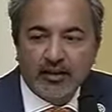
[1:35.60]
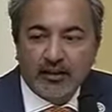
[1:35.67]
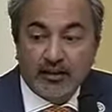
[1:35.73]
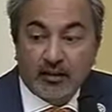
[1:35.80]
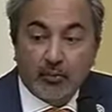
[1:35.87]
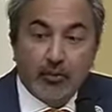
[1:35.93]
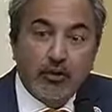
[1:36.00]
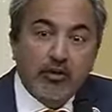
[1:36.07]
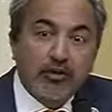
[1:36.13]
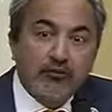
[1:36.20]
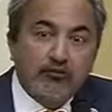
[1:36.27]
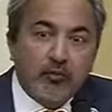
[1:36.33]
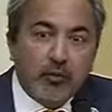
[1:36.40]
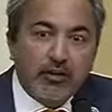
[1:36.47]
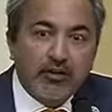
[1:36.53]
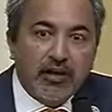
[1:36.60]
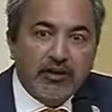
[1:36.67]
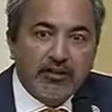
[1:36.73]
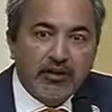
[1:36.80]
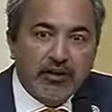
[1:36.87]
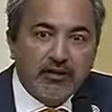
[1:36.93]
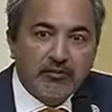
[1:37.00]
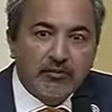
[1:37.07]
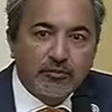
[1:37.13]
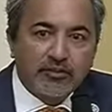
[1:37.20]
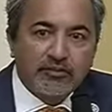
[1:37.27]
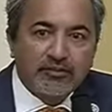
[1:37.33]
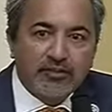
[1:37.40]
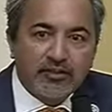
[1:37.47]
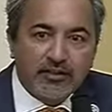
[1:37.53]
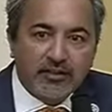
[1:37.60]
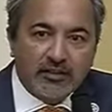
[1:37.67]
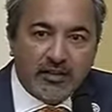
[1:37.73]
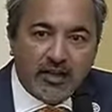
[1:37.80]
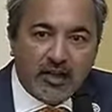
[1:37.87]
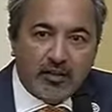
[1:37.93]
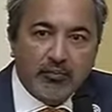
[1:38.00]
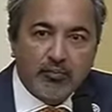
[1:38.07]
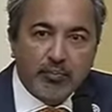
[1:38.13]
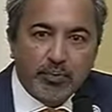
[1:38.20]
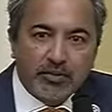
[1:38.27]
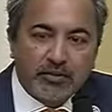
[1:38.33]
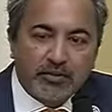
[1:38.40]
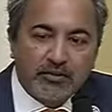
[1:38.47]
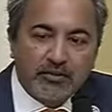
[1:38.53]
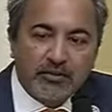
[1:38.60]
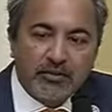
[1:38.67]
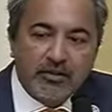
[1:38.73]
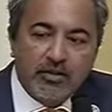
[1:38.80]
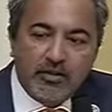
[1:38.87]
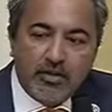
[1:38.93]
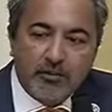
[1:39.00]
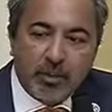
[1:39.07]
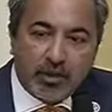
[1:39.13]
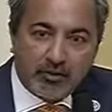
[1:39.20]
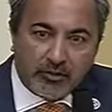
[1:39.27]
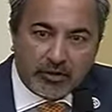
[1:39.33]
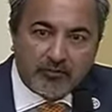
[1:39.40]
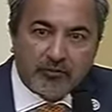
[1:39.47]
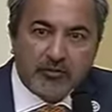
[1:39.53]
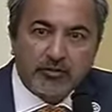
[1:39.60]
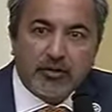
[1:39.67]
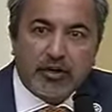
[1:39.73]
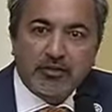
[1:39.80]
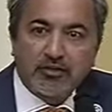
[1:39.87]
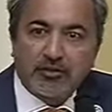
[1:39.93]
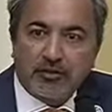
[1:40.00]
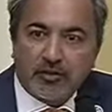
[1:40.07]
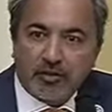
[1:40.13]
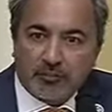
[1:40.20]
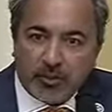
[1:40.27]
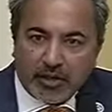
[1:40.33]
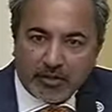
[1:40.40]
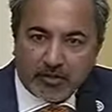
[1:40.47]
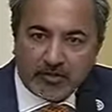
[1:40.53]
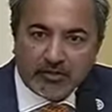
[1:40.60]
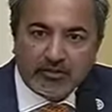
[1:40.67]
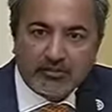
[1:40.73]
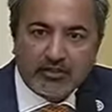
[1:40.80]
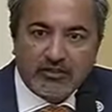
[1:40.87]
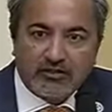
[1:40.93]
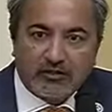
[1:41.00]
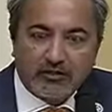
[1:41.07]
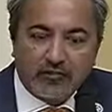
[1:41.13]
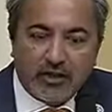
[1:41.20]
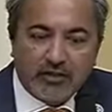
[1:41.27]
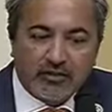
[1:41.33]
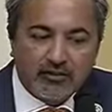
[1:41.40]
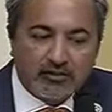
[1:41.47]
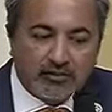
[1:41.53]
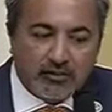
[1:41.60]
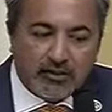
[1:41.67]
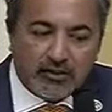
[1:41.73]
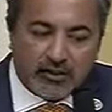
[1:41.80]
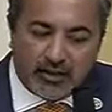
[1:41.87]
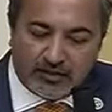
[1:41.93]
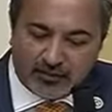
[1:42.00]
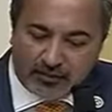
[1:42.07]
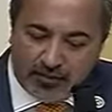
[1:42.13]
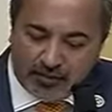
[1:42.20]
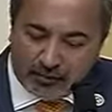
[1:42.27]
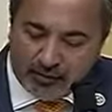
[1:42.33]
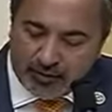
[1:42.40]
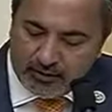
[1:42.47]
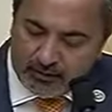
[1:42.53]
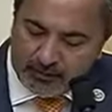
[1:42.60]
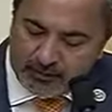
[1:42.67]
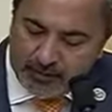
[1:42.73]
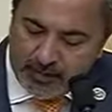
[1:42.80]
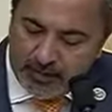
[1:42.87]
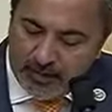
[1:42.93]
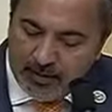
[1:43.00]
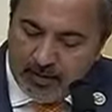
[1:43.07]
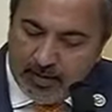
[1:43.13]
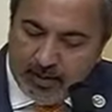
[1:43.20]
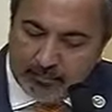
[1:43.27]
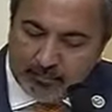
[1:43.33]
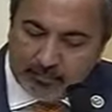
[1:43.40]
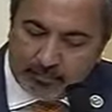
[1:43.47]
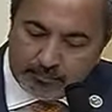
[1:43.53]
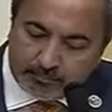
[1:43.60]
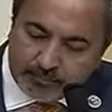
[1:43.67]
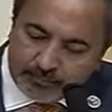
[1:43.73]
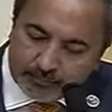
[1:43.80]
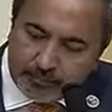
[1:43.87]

to work in 49 countries to help build better infrastructure there, better disease surveillance, et cetera. In